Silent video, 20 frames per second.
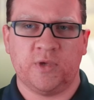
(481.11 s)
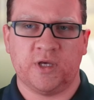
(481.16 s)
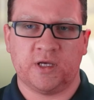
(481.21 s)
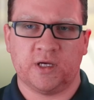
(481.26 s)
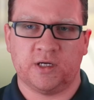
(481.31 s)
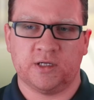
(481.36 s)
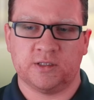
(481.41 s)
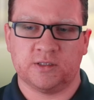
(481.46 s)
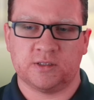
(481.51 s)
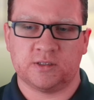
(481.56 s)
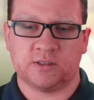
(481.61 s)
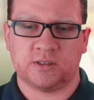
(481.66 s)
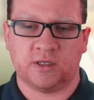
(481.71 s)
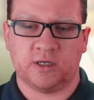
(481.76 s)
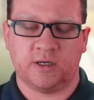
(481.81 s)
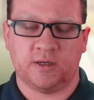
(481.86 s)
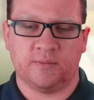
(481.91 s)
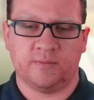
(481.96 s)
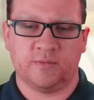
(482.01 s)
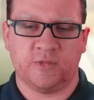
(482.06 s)
because
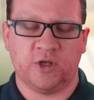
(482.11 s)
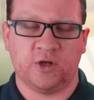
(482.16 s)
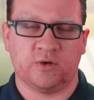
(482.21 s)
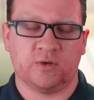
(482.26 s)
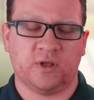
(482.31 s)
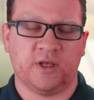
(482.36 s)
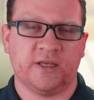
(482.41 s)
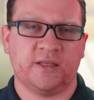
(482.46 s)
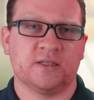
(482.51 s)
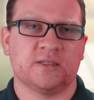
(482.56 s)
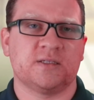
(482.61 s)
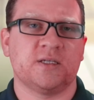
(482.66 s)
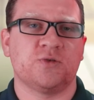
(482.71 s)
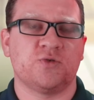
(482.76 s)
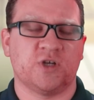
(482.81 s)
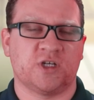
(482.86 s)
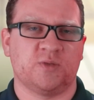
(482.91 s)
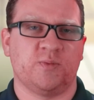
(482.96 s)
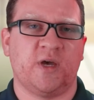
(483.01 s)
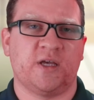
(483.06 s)
um, you know, like the
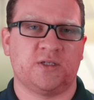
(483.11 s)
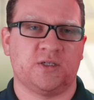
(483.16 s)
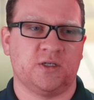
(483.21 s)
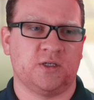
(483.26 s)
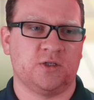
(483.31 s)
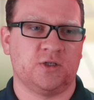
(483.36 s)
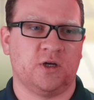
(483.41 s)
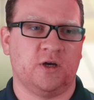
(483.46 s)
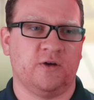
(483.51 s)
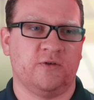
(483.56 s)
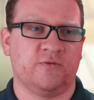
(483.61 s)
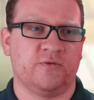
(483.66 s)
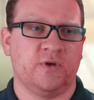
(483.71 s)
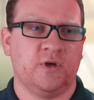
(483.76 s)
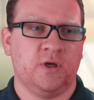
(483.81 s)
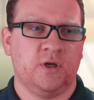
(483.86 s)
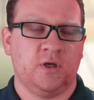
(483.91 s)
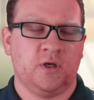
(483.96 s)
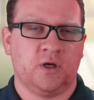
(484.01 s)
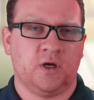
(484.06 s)
Citrix message of
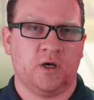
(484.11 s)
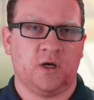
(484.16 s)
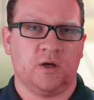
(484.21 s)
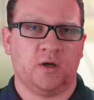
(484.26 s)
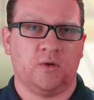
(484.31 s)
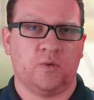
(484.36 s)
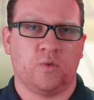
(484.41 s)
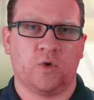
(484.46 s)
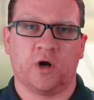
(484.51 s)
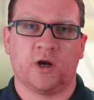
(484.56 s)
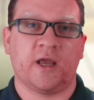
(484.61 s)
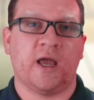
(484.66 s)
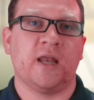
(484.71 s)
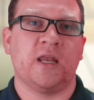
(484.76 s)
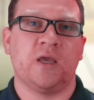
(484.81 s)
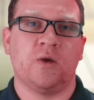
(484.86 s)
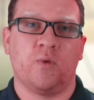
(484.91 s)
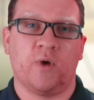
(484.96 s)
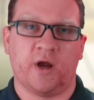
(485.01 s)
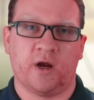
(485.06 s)
uh, work
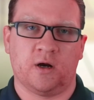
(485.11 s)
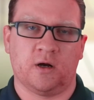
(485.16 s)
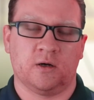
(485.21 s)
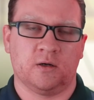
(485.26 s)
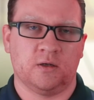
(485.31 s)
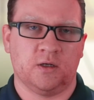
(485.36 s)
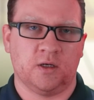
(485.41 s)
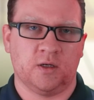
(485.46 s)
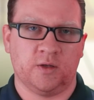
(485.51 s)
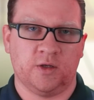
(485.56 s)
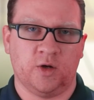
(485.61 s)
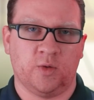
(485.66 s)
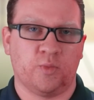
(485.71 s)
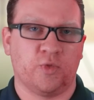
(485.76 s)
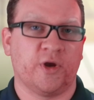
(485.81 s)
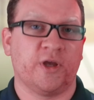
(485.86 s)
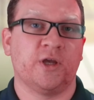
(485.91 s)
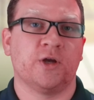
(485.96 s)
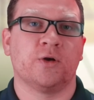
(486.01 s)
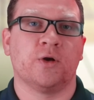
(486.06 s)
anywhere, uh, you know,
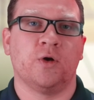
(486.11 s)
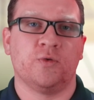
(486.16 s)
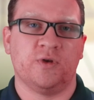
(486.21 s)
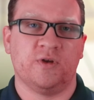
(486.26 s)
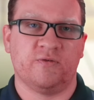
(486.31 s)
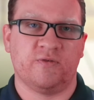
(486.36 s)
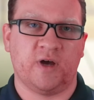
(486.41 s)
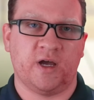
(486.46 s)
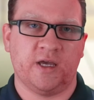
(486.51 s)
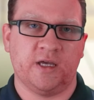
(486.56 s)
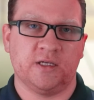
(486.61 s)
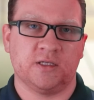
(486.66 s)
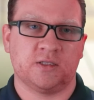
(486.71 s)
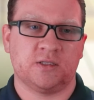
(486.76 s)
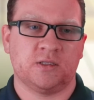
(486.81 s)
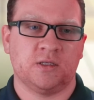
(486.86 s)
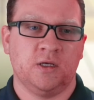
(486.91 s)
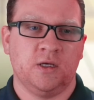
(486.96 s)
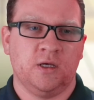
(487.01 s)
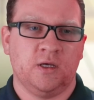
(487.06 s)
bring your own
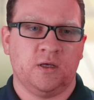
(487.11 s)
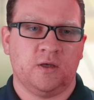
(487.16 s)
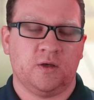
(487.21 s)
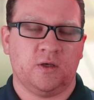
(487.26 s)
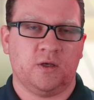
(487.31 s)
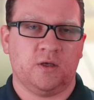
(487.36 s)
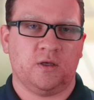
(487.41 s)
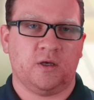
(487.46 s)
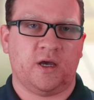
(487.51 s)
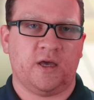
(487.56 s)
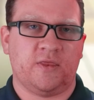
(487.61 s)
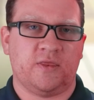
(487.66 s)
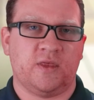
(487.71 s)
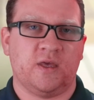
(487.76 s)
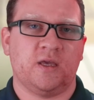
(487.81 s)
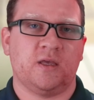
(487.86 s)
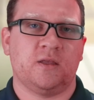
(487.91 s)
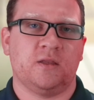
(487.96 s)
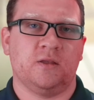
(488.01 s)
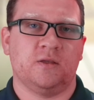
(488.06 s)
device I
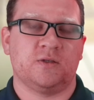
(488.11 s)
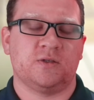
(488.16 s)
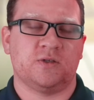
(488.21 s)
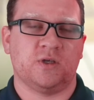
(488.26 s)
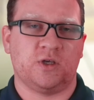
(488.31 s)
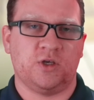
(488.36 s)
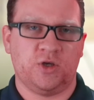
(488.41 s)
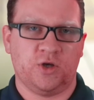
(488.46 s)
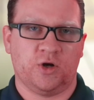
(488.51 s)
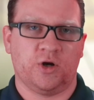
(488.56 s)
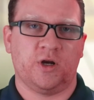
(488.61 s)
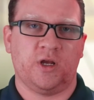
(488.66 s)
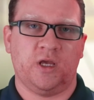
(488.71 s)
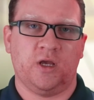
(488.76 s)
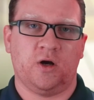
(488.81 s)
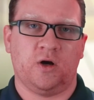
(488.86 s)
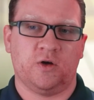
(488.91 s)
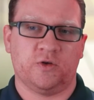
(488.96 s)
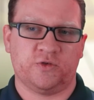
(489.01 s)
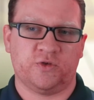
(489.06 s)
think
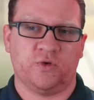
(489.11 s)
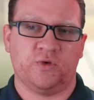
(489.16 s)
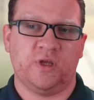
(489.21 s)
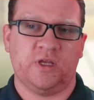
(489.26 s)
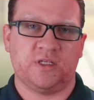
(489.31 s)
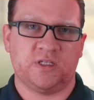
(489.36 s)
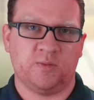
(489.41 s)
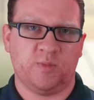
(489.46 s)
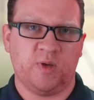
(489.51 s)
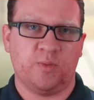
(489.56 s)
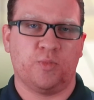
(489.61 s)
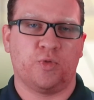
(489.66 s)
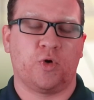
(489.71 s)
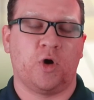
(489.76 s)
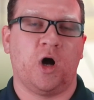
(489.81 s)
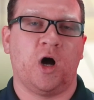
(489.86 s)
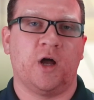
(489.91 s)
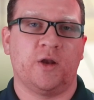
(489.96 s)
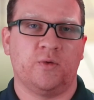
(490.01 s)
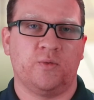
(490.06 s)
security also needs to be
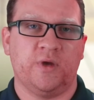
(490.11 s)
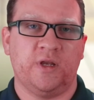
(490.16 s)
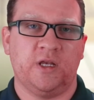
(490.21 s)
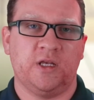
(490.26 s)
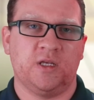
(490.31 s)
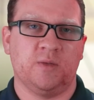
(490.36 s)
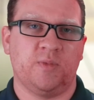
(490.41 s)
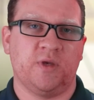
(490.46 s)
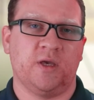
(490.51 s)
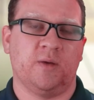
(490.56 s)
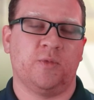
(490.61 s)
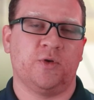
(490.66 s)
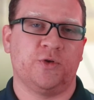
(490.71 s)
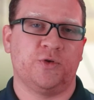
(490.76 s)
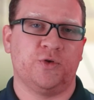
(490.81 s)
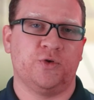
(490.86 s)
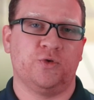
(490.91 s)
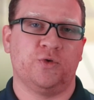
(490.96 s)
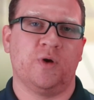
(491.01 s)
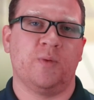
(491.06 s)
broad. We need to be
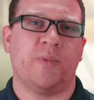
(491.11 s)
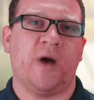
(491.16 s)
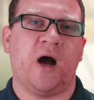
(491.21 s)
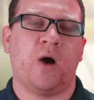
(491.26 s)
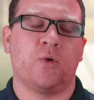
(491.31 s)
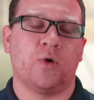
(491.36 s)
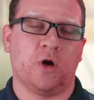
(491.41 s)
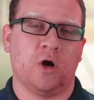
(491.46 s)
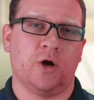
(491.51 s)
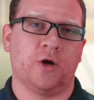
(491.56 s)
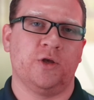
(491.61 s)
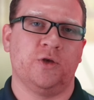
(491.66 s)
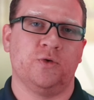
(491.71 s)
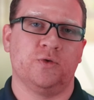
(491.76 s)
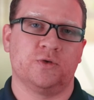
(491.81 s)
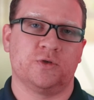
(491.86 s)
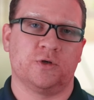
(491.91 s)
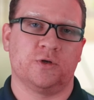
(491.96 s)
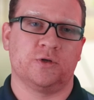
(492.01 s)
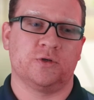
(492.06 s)
able to empower our
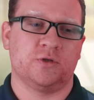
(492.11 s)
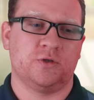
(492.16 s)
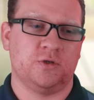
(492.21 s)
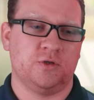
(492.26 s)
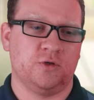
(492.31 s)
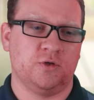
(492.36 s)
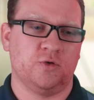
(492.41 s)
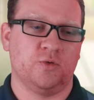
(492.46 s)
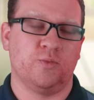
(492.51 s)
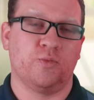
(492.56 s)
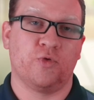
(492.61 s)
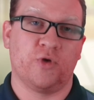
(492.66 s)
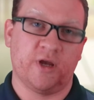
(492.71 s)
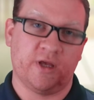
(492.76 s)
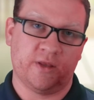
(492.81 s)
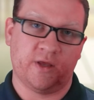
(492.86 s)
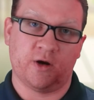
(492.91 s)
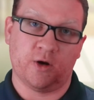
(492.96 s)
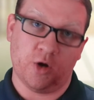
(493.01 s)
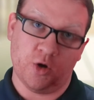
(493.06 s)
users to
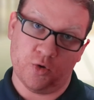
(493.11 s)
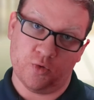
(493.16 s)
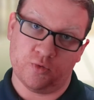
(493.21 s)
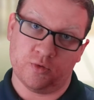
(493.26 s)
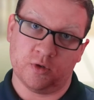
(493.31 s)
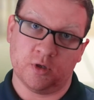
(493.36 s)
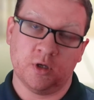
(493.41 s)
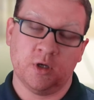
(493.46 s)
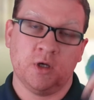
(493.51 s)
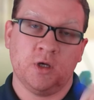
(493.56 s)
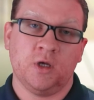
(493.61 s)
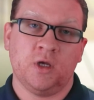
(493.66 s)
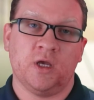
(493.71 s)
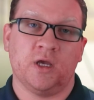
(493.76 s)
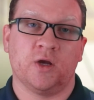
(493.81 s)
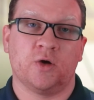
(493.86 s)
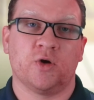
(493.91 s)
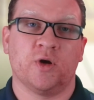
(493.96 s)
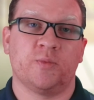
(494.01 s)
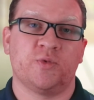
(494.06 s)
bring their own
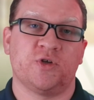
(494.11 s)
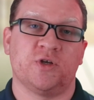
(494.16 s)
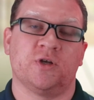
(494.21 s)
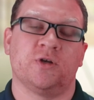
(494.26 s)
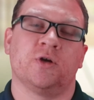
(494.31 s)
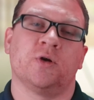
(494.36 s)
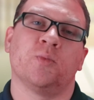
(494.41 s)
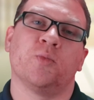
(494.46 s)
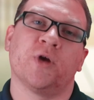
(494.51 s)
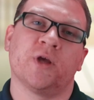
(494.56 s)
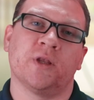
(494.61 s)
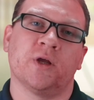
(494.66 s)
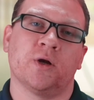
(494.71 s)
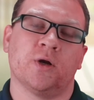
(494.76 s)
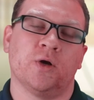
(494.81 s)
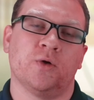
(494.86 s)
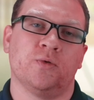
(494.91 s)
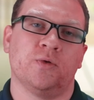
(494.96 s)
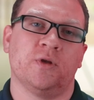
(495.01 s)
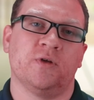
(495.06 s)
encryption or bring
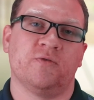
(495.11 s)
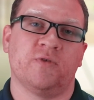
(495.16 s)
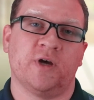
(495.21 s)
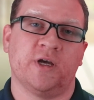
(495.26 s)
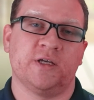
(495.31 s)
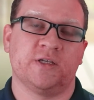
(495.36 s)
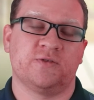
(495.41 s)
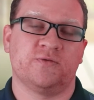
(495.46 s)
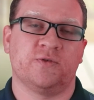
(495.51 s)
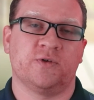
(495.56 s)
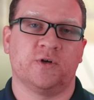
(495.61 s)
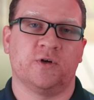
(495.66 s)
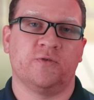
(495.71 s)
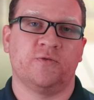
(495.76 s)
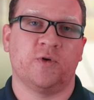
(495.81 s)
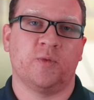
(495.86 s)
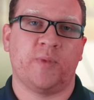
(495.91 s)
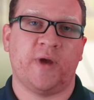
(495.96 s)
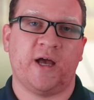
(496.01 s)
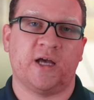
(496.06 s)
their own device
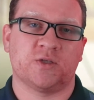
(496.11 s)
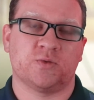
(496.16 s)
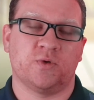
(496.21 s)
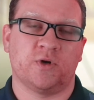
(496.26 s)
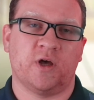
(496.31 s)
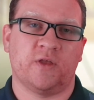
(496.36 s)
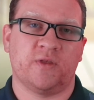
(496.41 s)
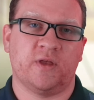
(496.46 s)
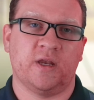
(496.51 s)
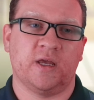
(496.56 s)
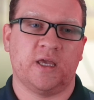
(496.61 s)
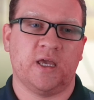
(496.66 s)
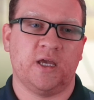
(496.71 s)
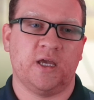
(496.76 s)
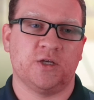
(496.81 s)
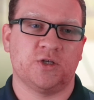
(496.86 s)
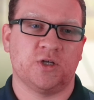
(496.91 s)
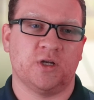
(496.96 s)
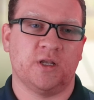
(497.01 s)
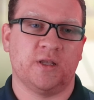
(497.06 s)
for, for password
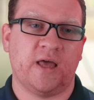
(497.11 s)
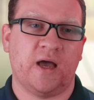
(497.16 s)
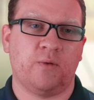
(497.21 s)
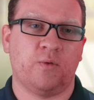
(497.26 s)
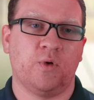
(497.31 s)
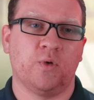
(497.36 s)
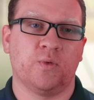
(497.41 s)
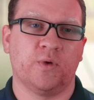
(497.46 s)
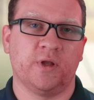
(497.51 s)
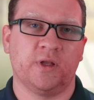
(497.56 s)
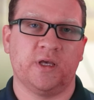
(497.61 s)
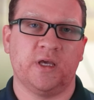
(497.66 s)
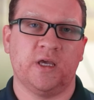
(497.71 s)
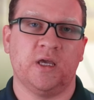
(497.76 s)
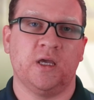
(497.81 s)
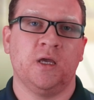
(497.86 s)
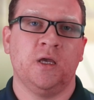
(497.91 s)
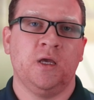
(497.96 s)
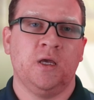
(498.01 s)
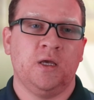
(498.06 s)
authentication. And that will
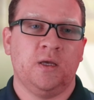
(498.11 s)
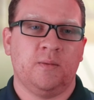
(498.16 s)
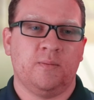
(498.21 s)
really,